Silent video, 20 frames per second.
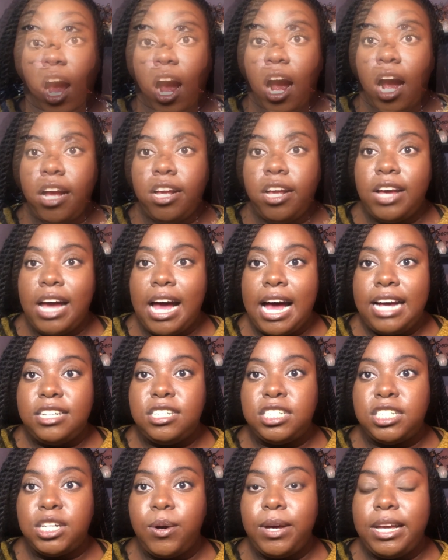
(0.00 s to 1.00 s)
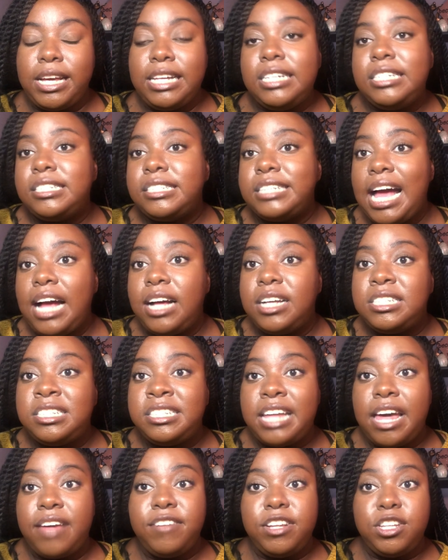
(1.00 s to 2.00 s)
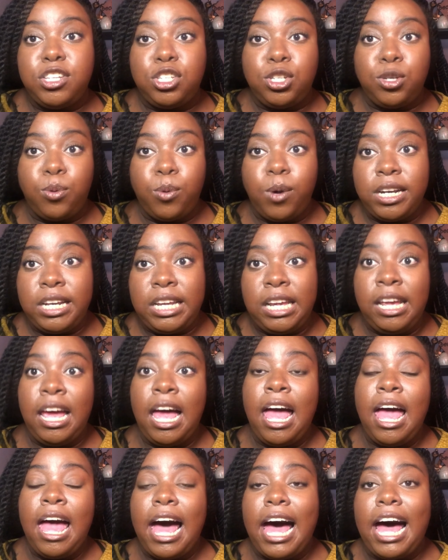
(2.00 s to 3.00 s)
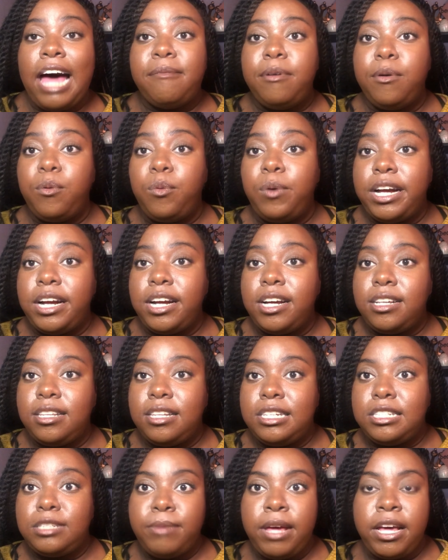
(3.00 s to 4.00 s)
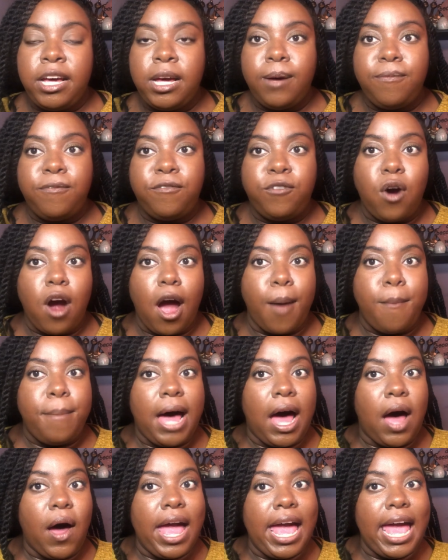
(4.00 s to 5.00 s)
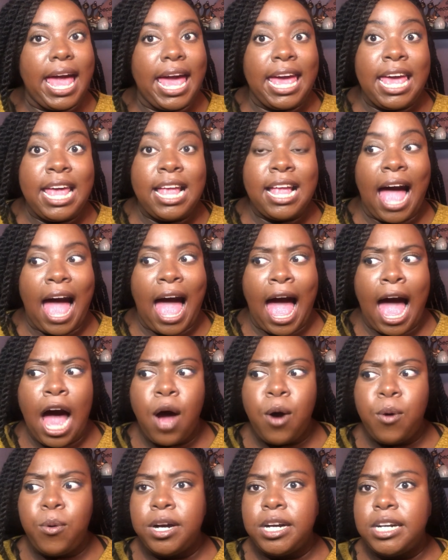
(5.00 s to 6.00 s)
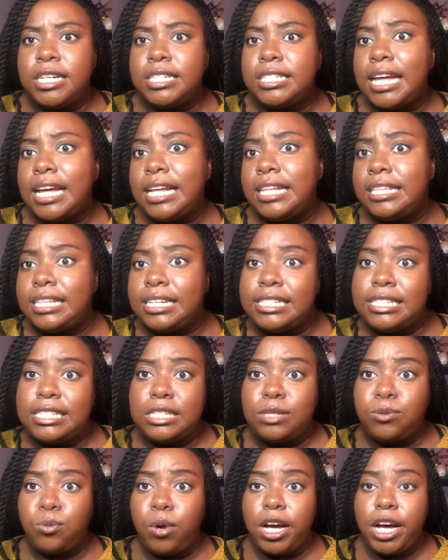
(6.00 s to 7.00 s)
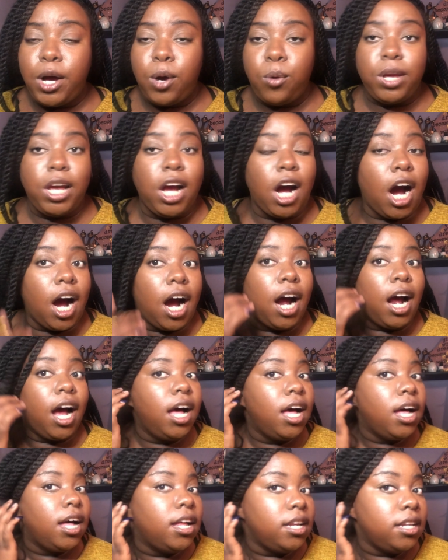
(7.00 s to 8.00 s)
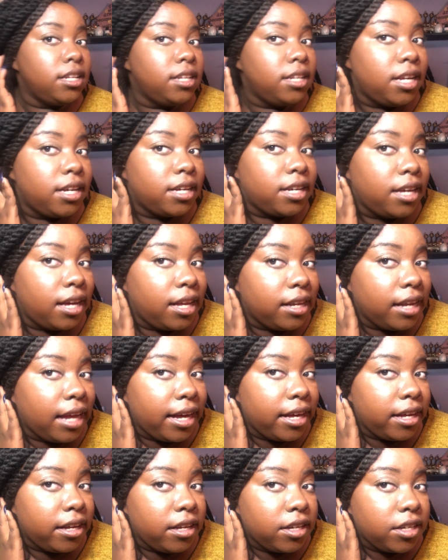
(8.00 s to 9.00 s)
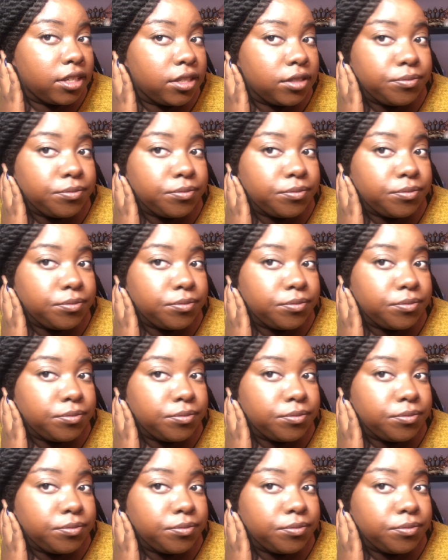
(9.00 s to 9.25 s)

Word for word: Alright you guys, so it is now 7:20. I've been wearing this makeup for about 8 hours, and this is what we are looking like.